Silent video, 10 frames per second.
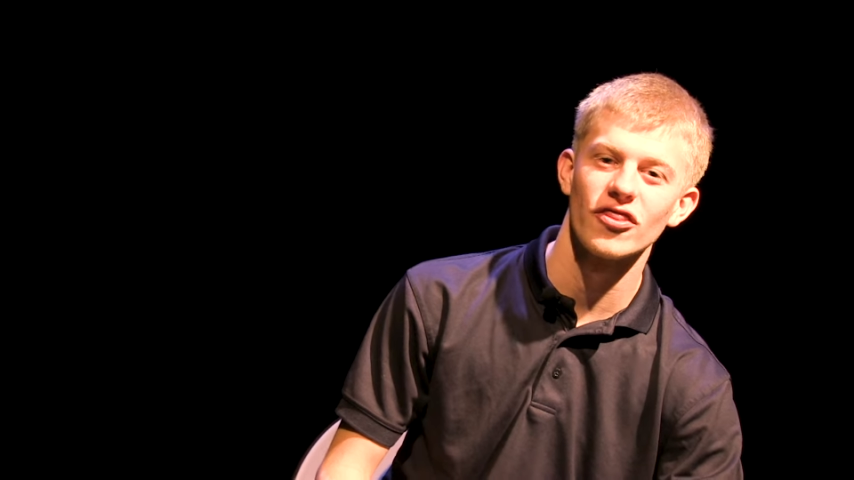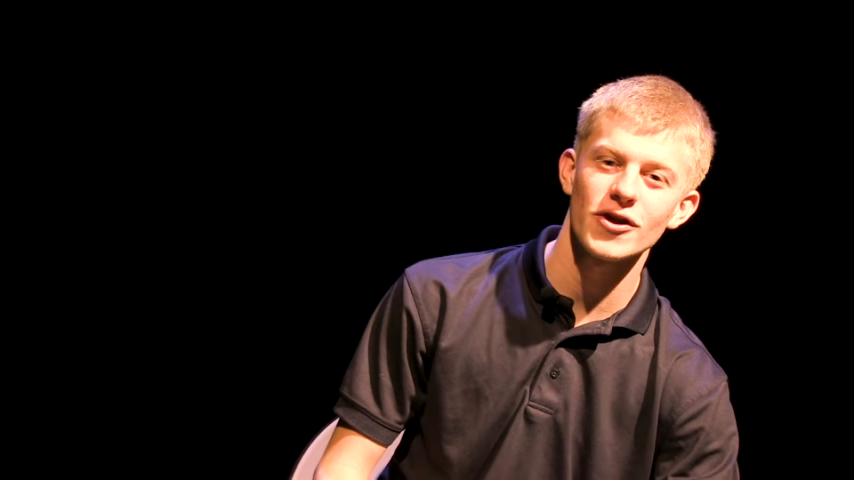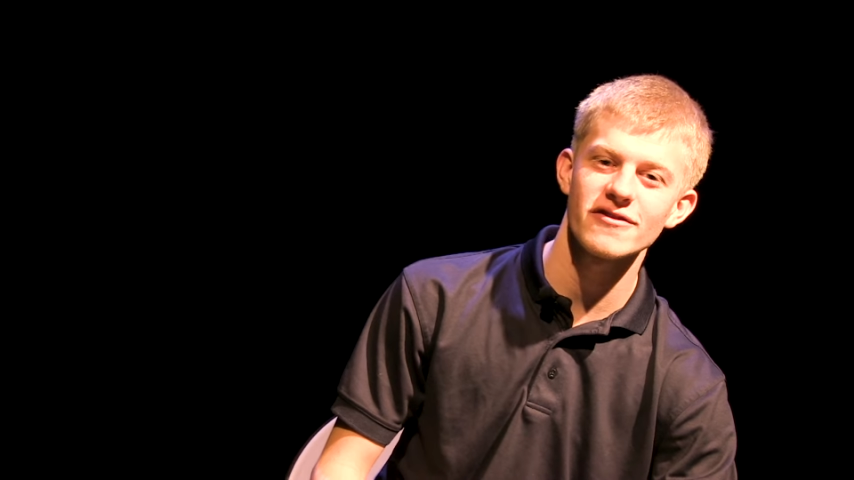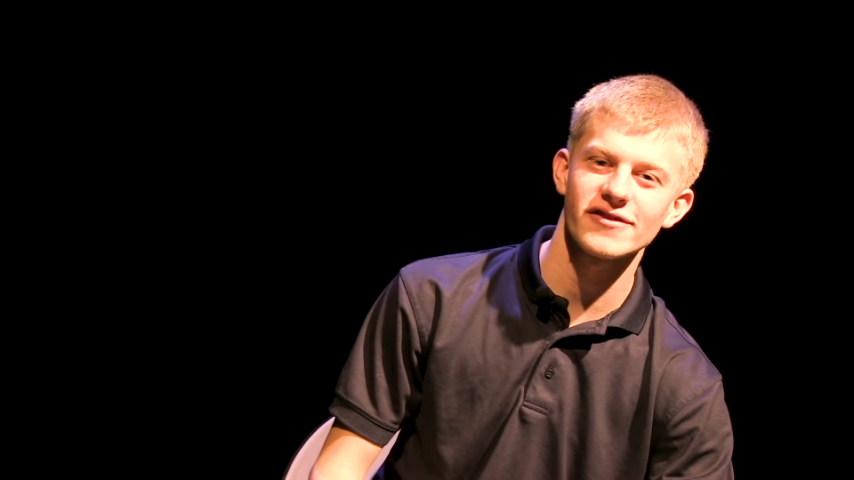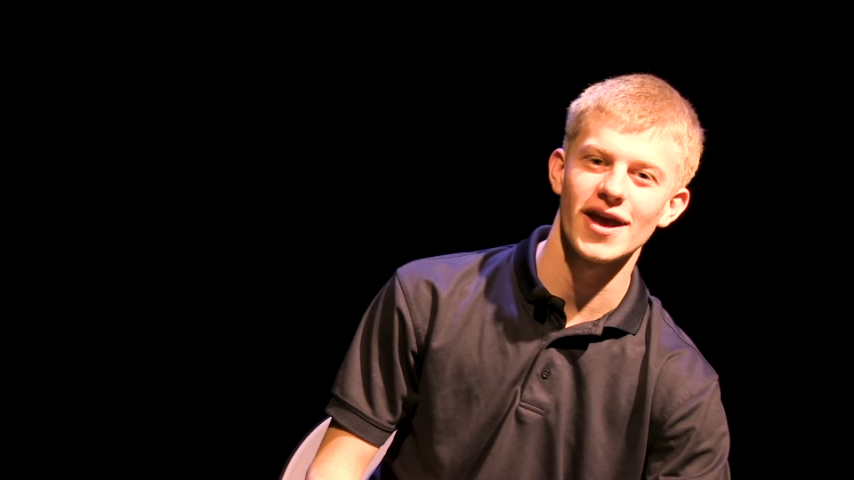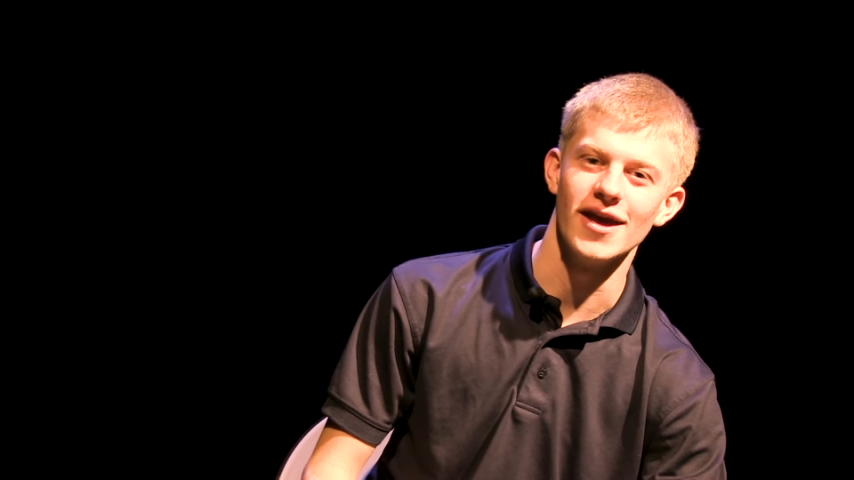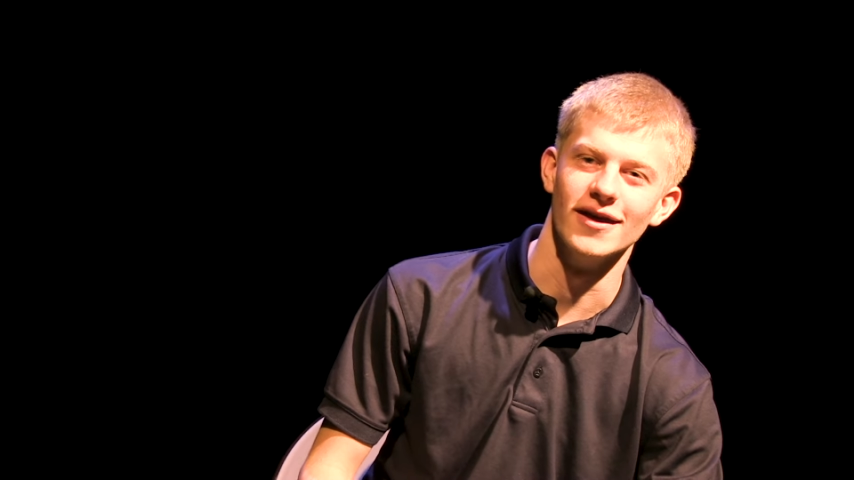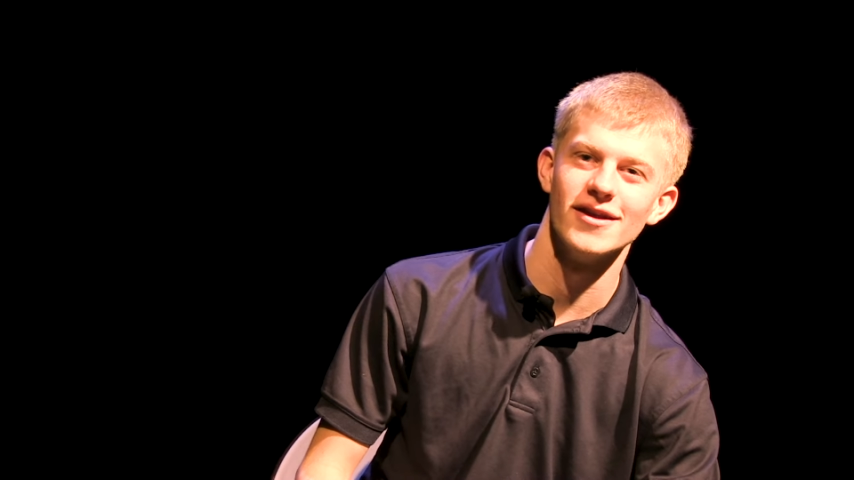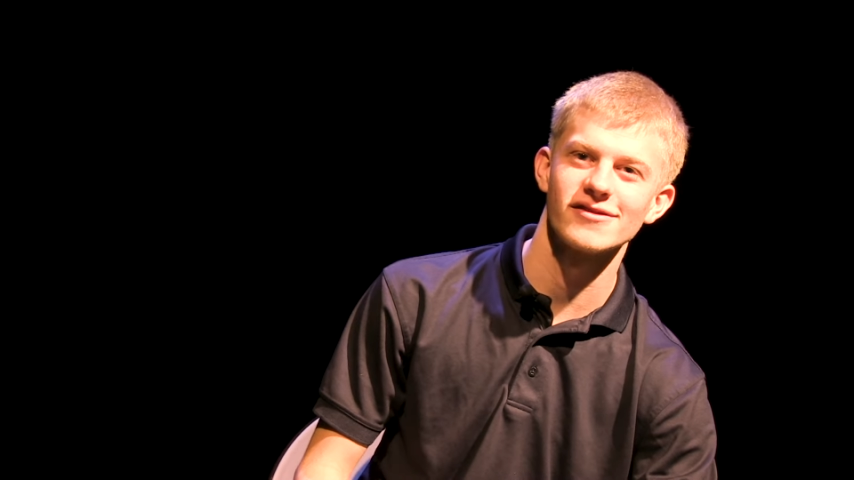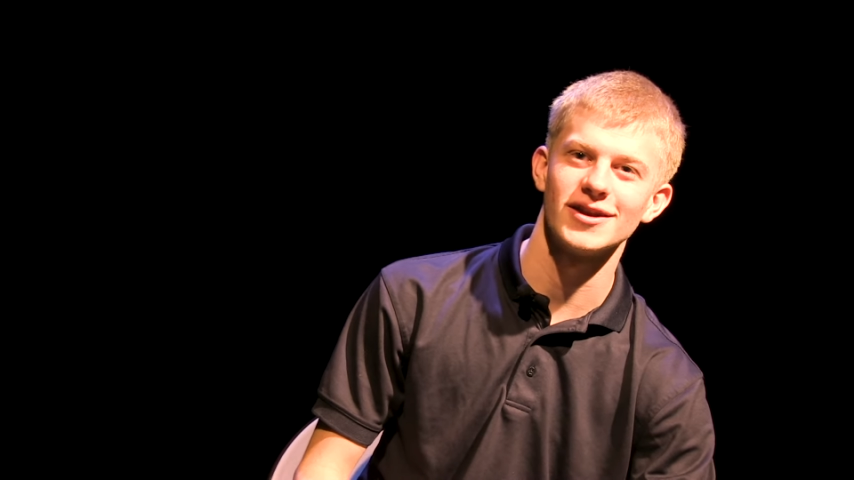
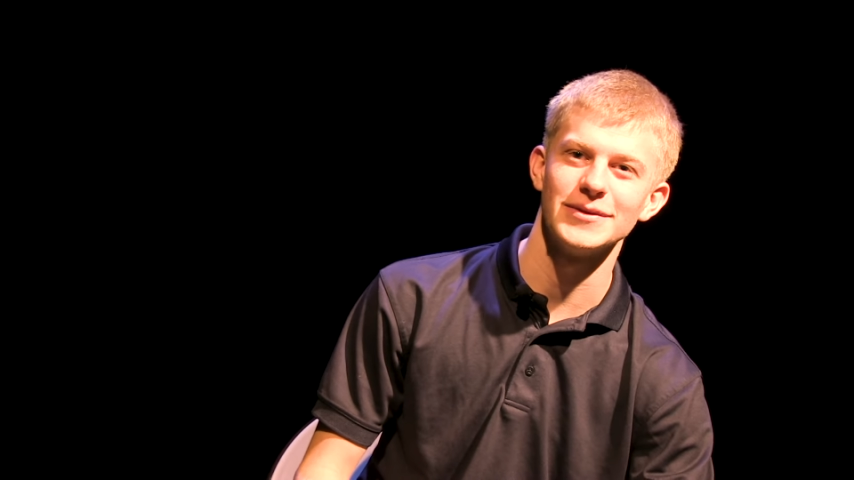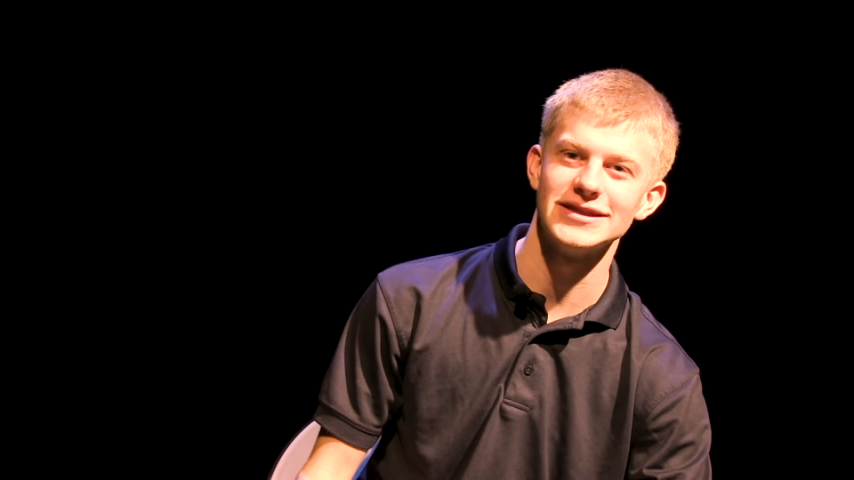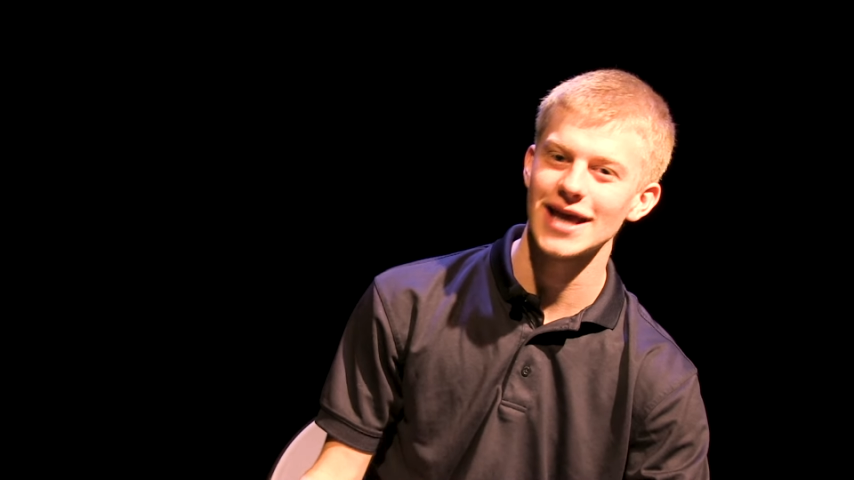Thursday is gonna be